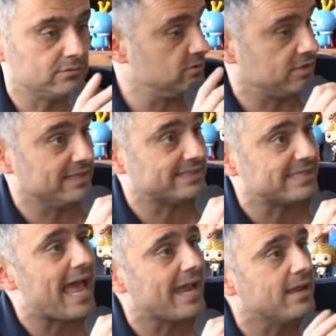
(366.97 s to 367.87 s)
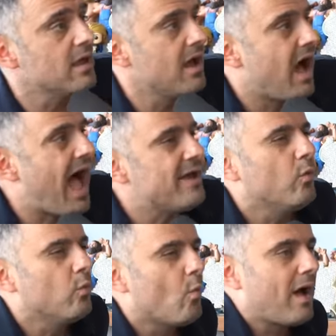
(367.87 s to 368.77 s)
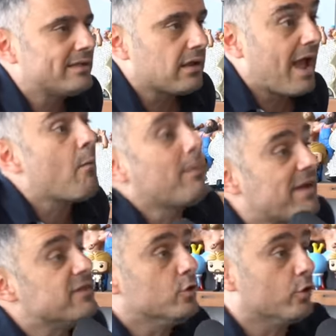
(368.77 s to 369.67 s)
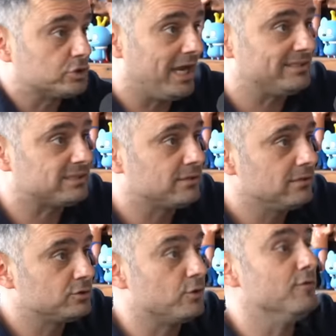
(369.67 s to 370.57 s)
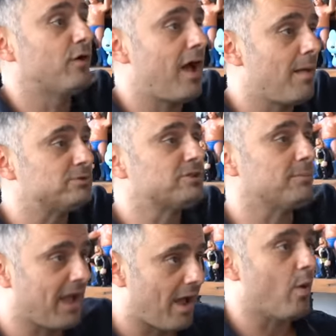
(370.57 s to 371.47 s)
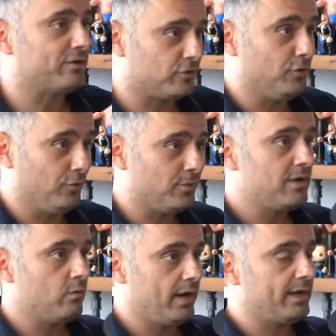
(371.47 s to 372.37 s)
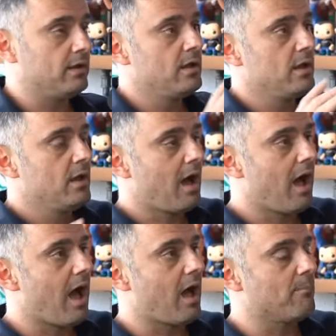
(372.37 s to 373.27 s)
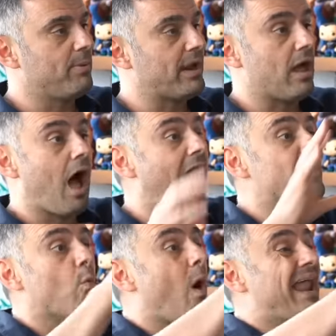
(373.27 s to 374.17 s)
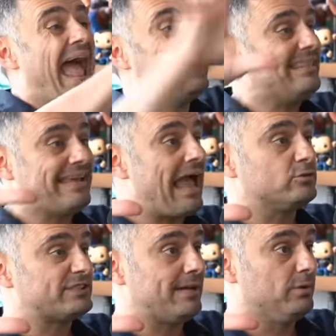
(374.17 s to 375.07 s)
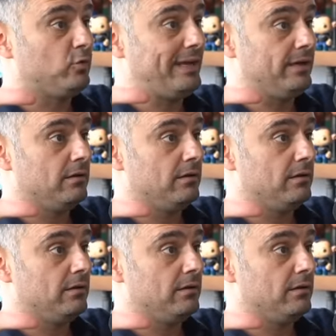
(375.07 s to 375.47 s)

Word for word: to this day. I don't want. I want to buy the New York Jets. So you've accomplished something I want to do, right? But I don't want anything else in between.